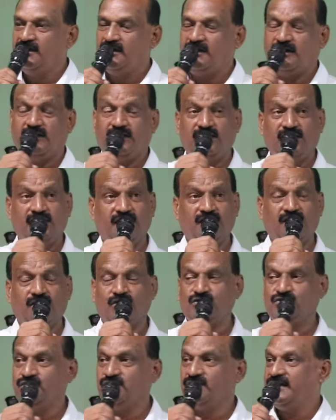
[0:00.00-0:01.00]
and it'll
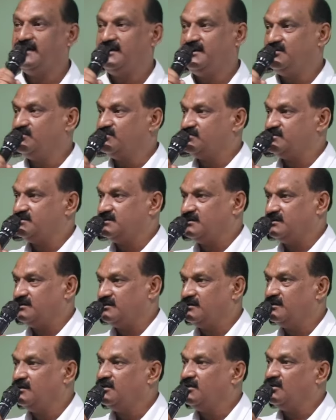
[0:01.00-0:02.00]
also reduce
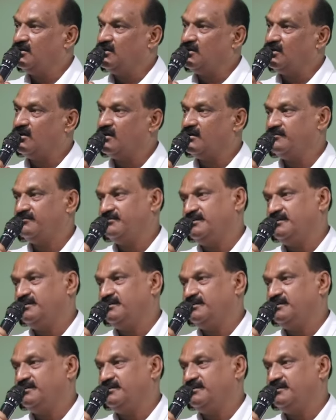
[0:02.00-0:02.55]
a lot of,